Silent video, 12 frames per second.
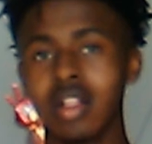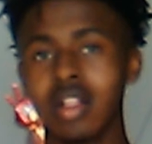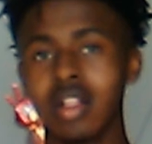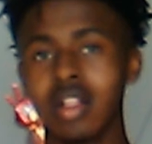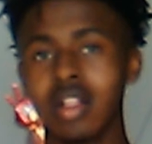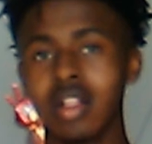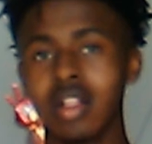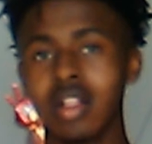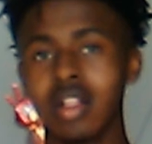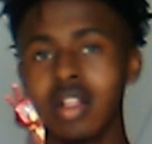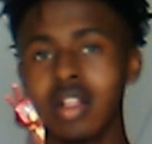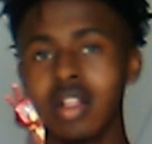Hope you guys
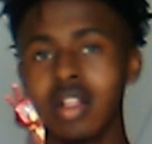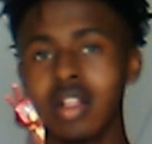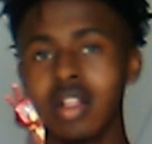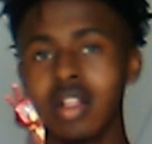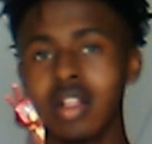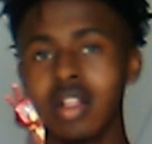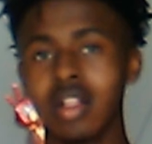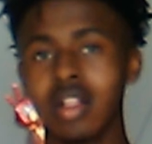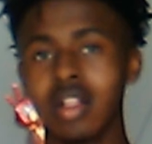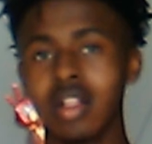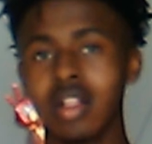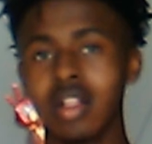like the video and I hope you
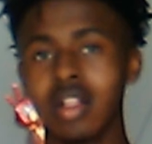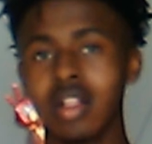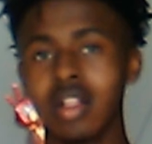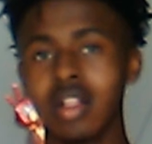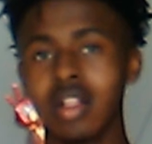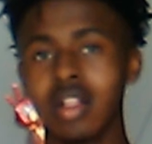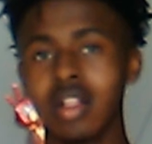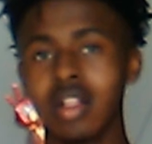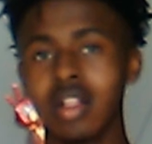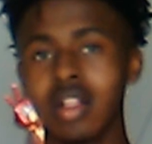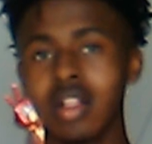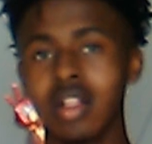enjoy.
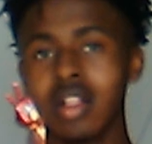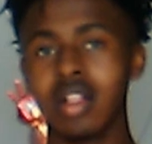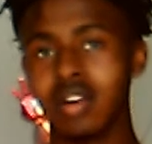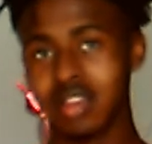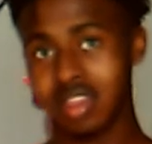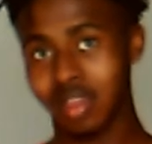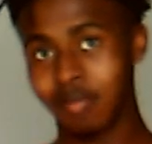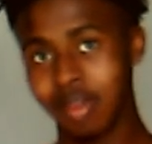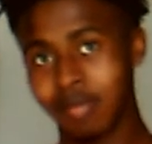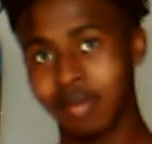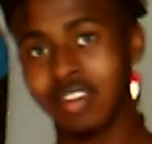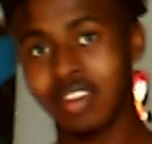Hello again,
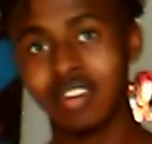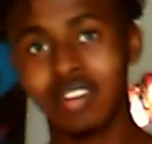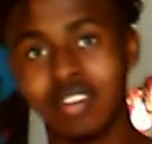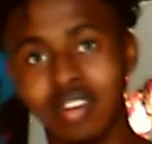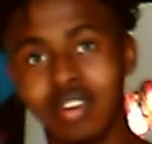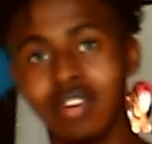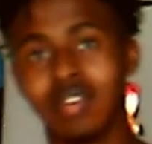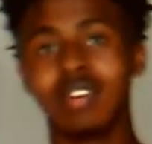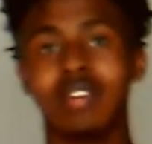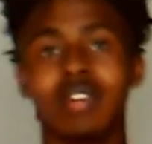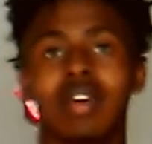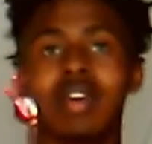people of YouTube.
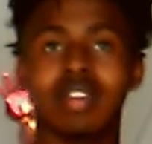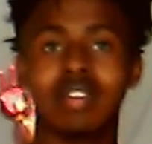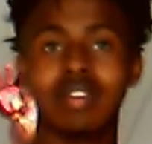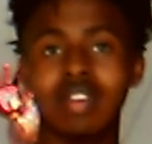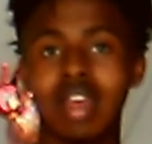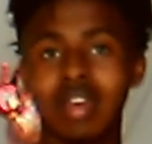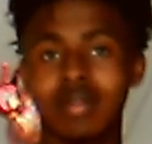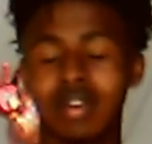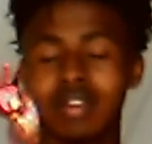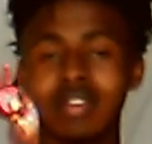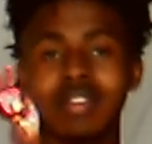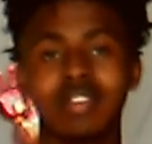Today we're
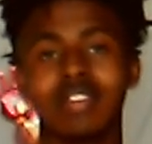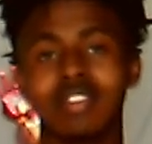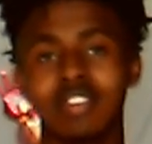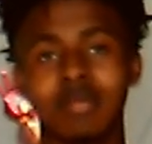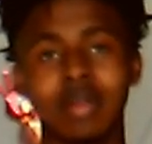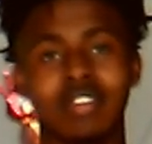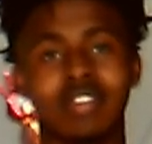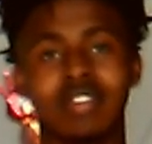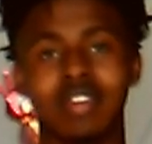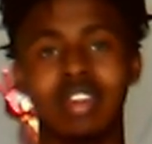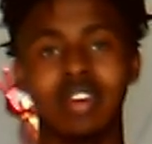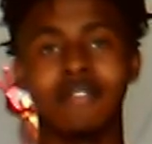going to do something special
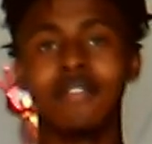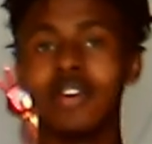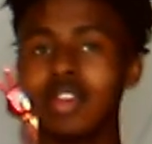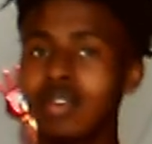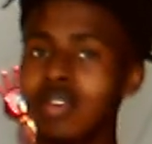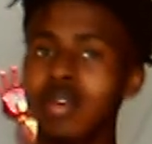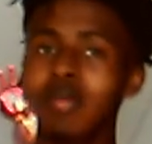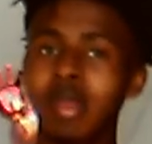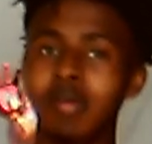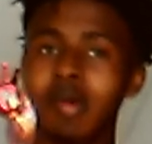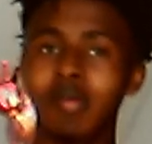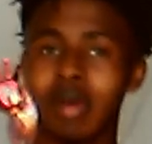today. For you new
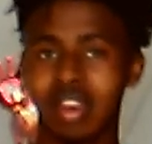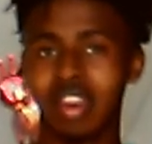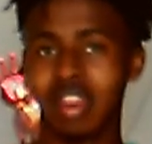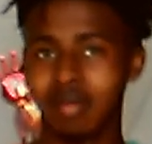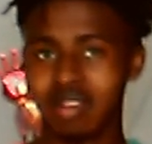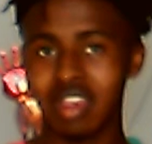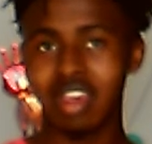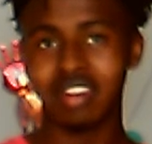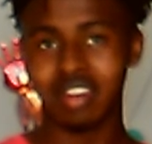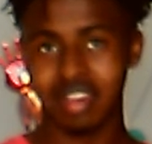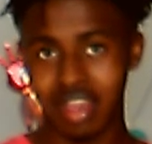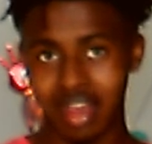people, my name is
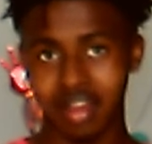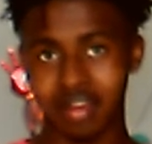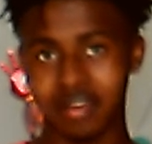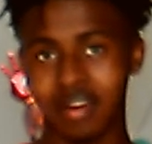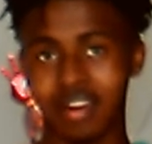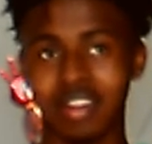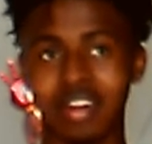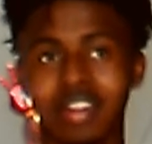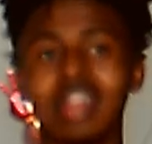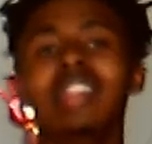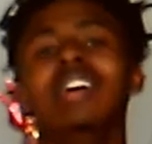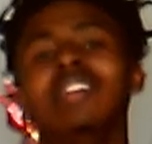Hezekiah Carlisle,
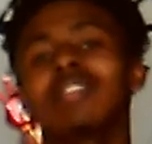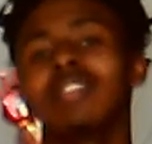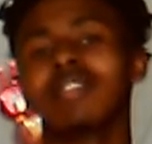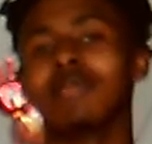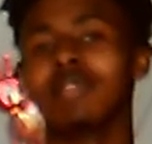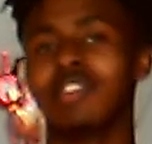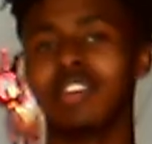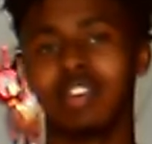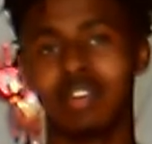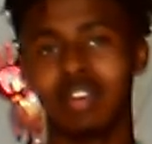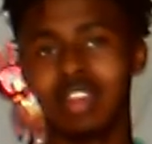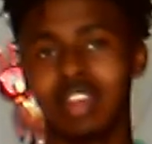and that's also my
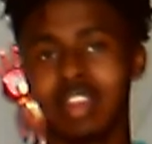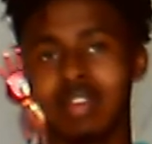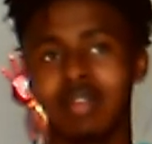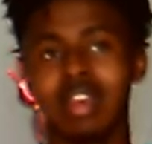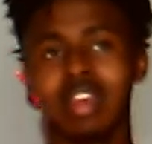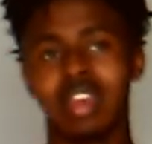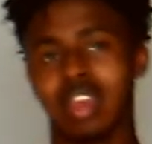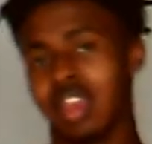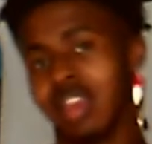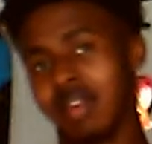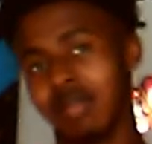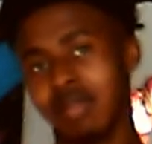channel name,
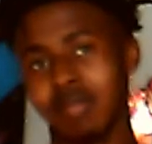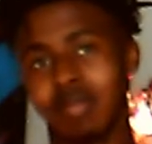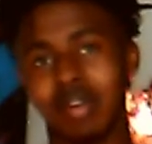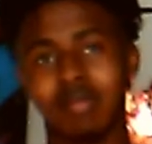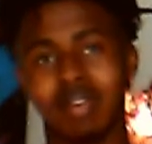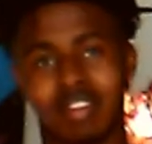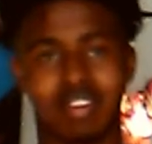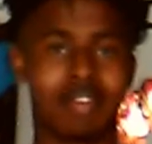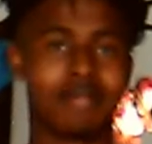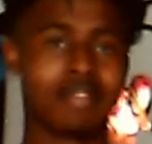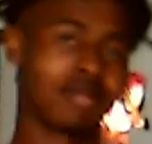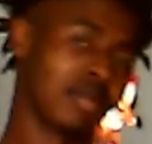and pretty much
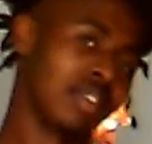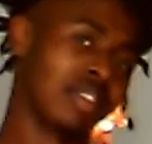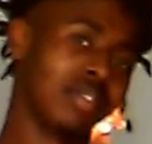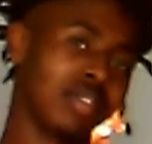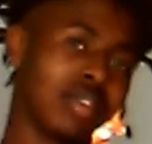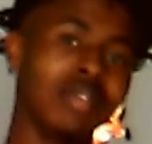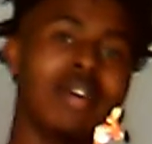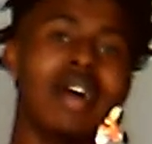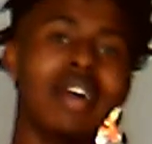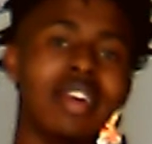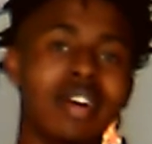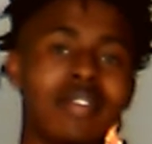enough explanatory who I
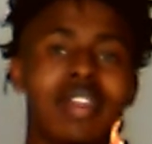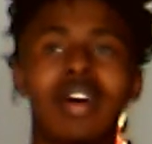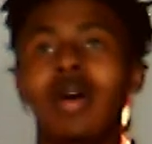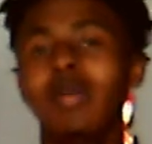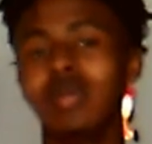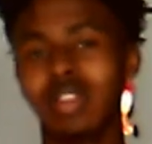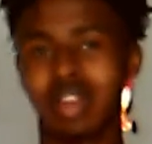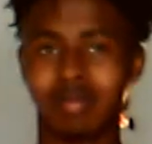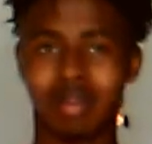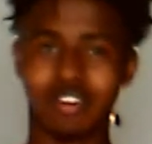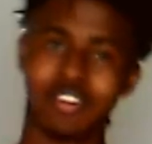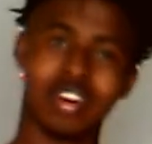am. And I hope you like
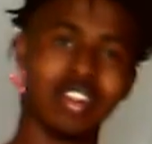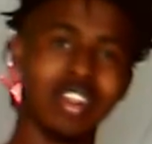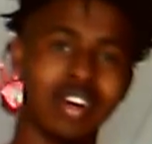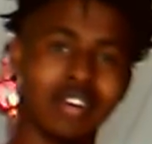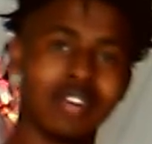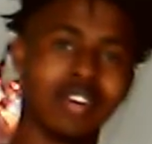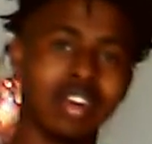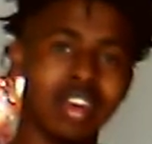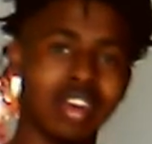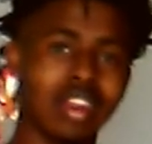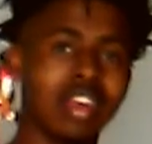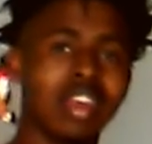my trailer that I
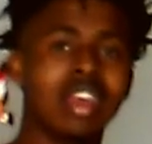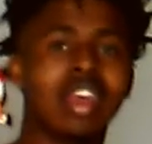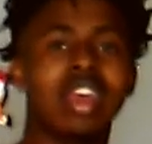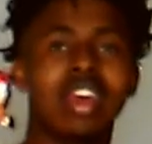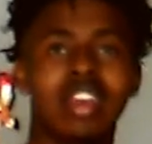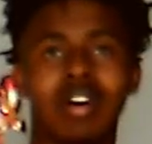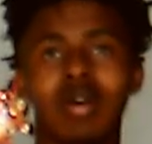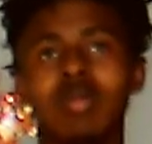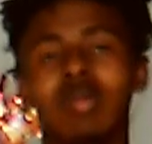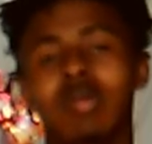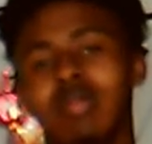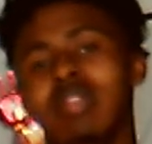created, and I hope the
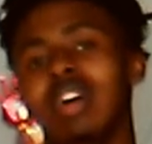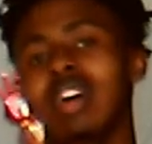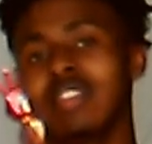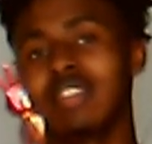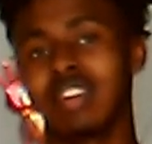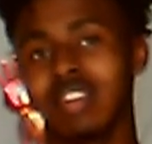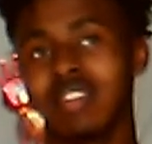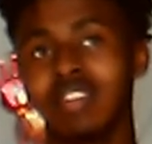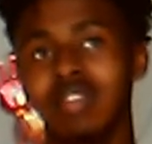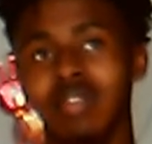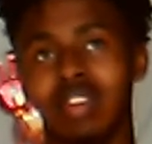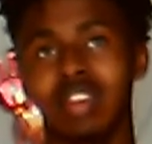people that I shout out
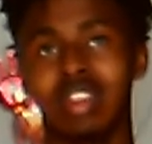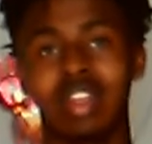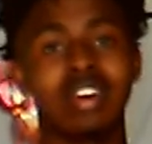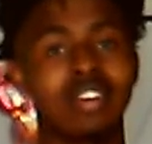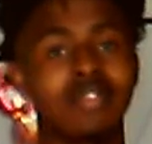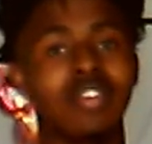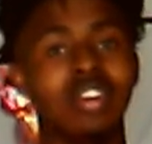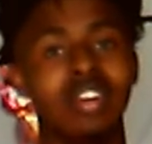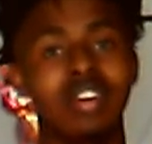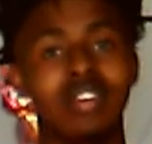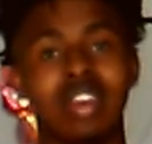to in the last video.